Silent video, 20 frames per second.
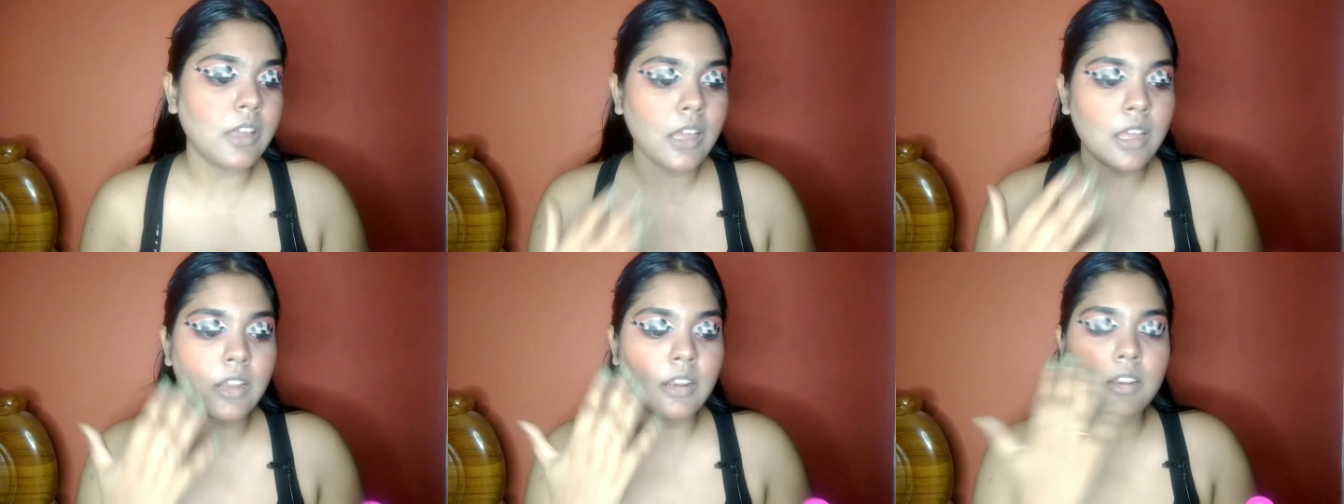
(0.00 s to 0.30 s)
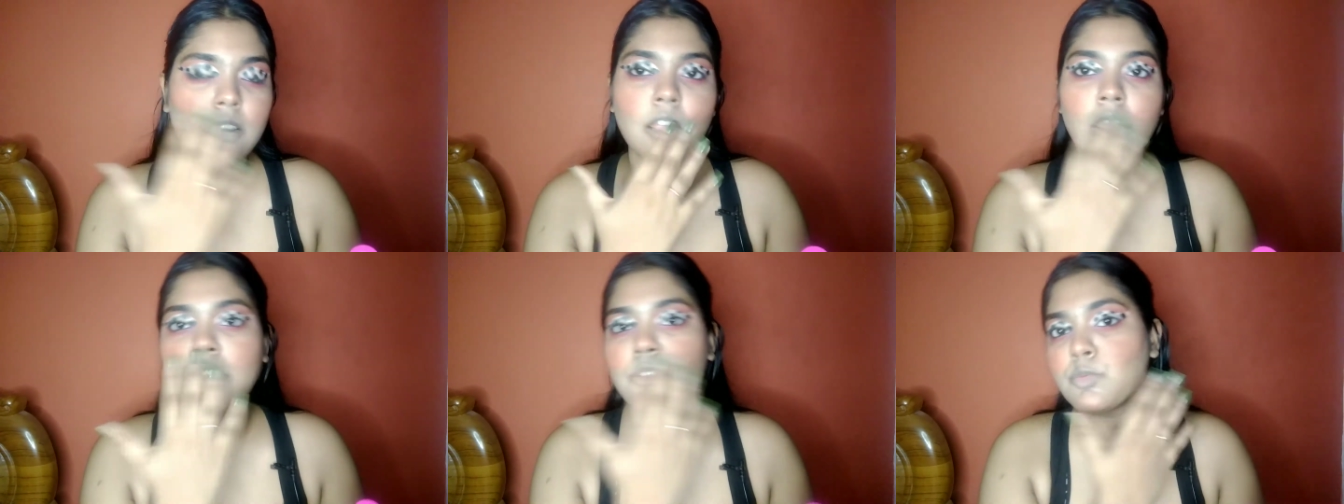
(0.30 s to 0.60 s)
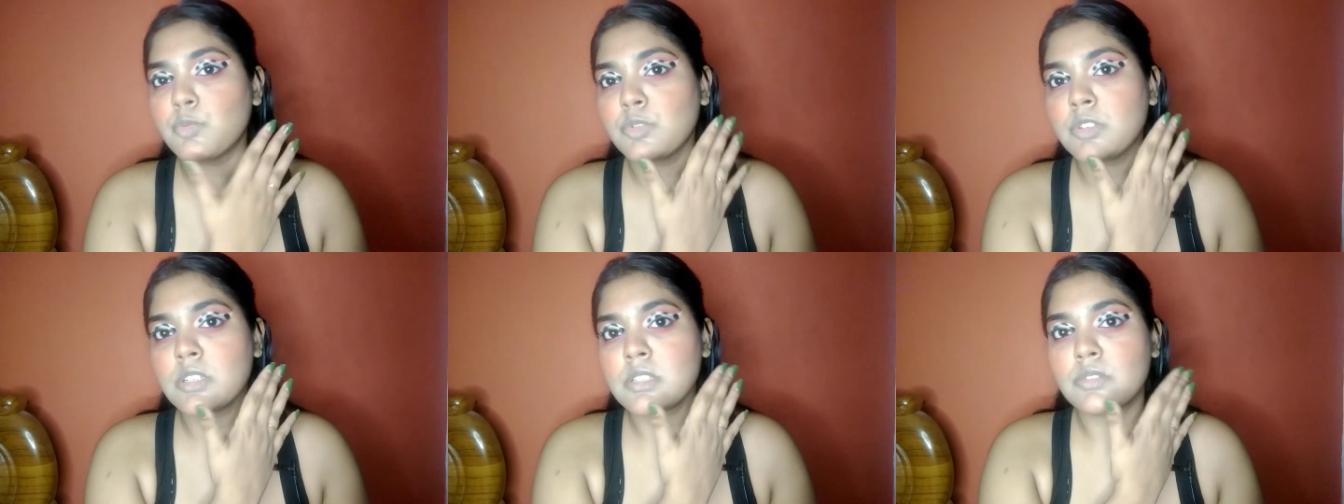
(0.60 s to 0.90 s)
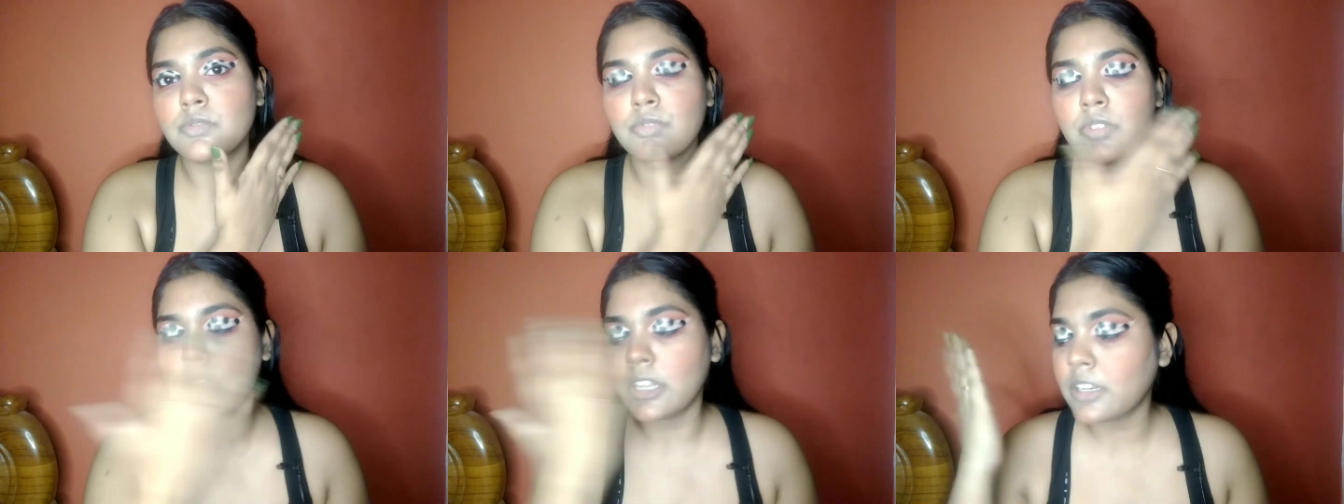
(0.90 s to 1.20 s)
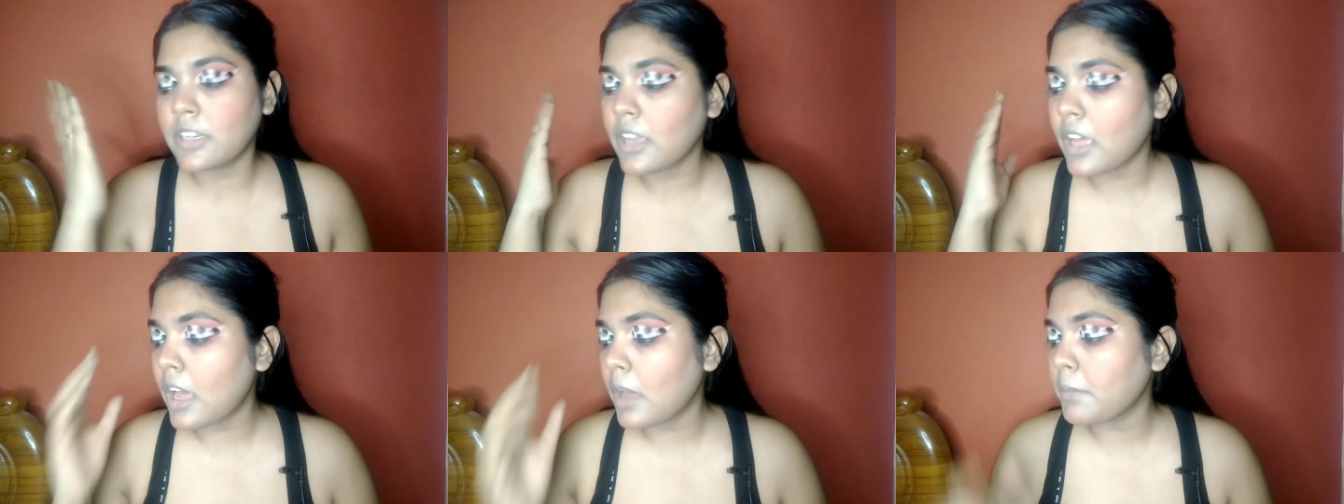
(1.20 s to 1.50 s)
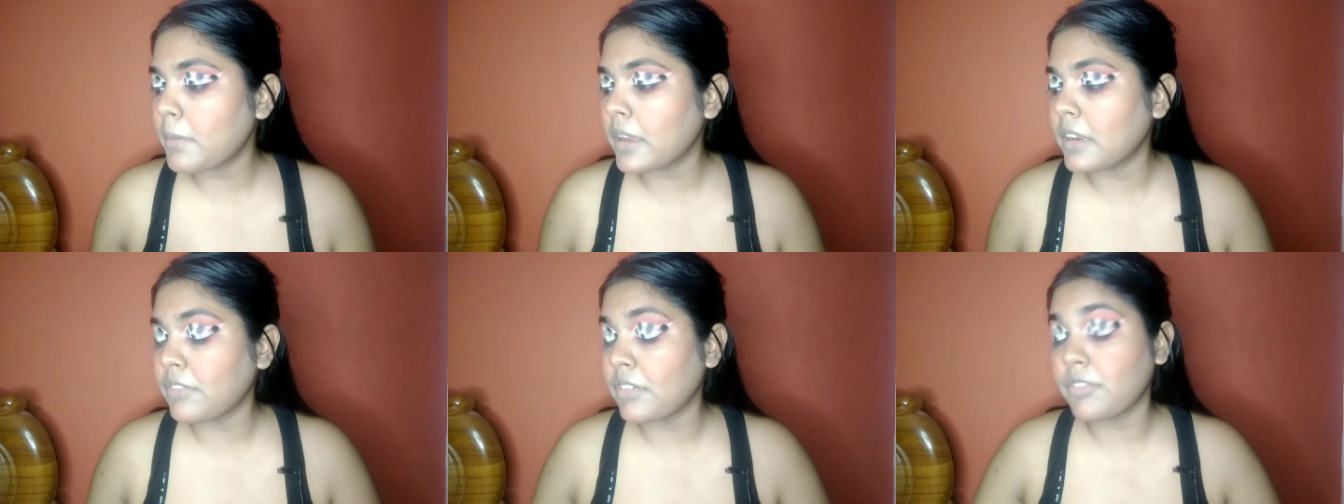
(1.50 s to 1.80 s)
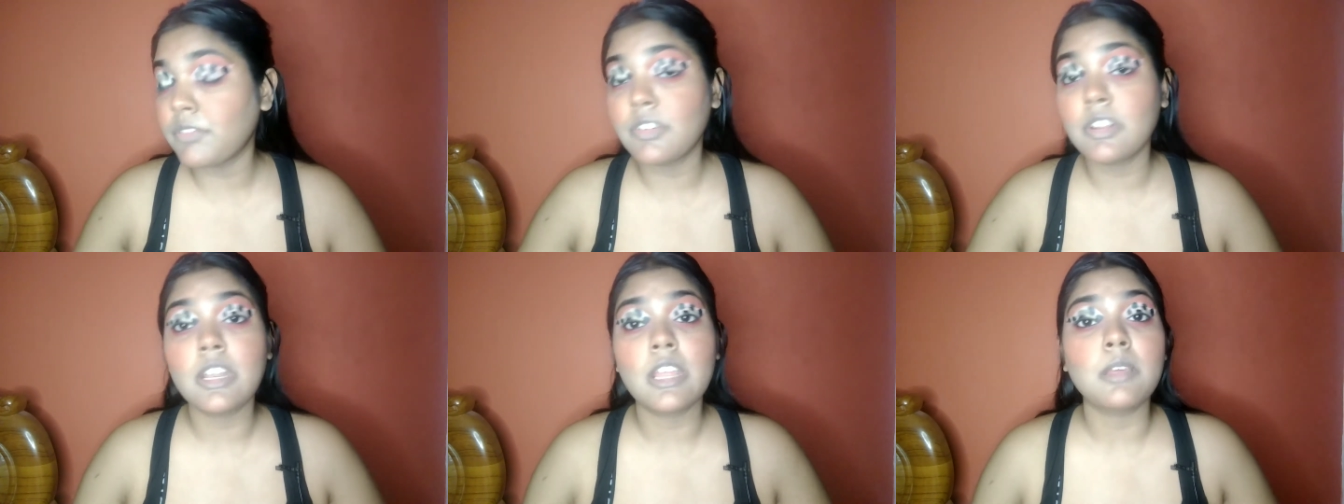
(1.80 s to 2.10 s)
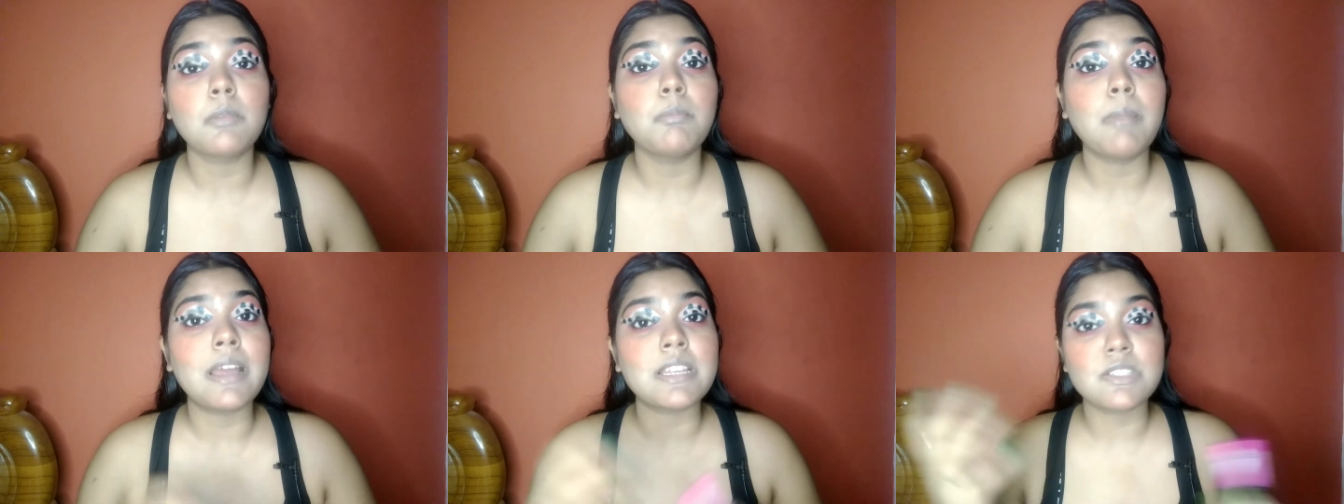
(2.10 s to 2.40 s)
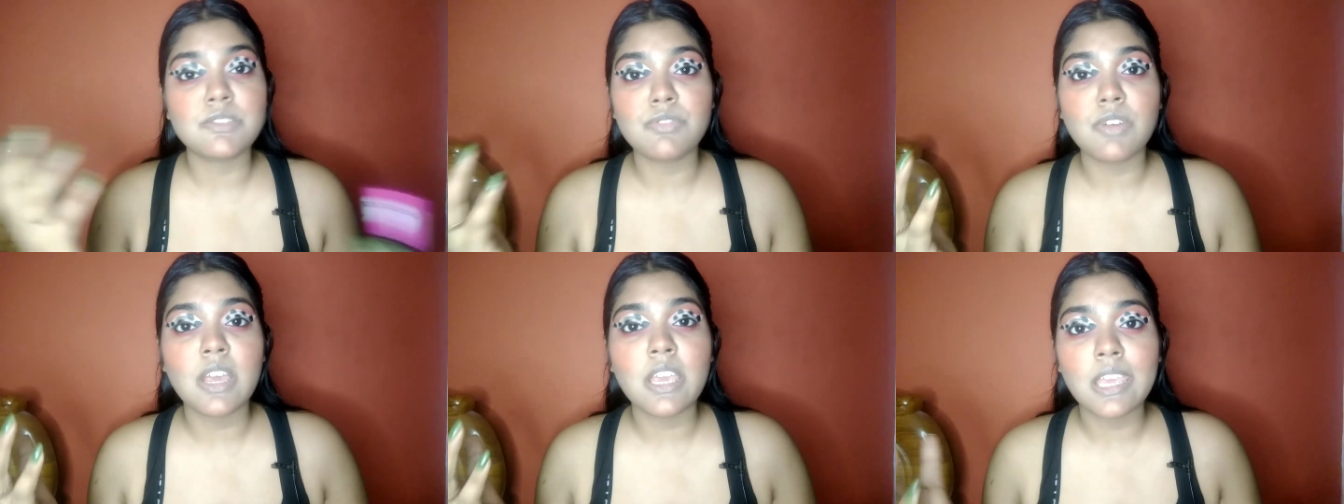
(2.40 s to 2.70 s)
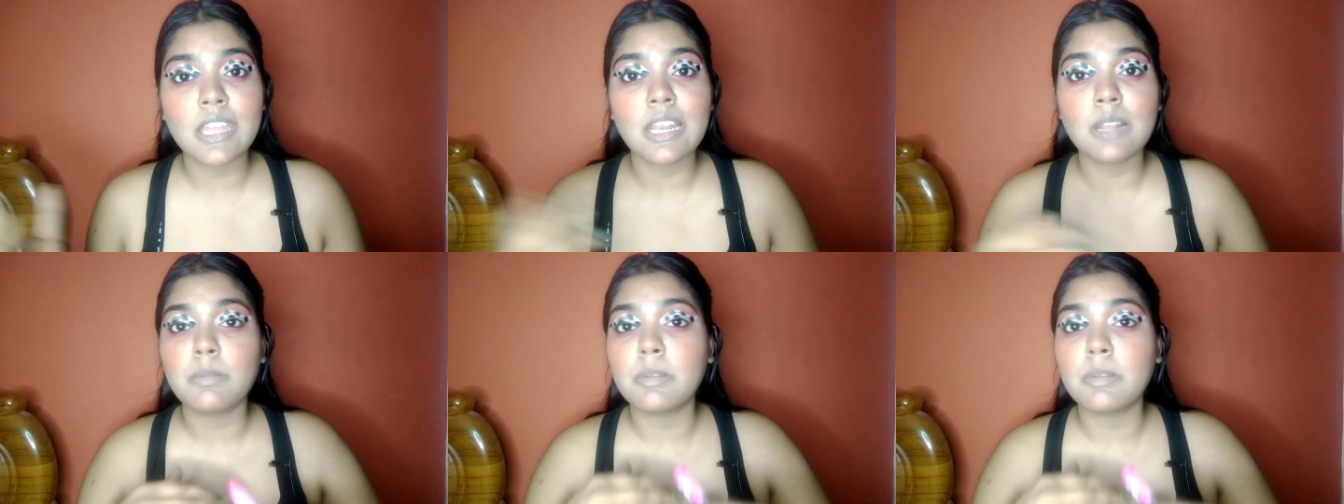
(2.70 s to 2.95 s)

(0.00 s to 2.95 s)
and I'll just fill it up, and if I feel like mattifying it,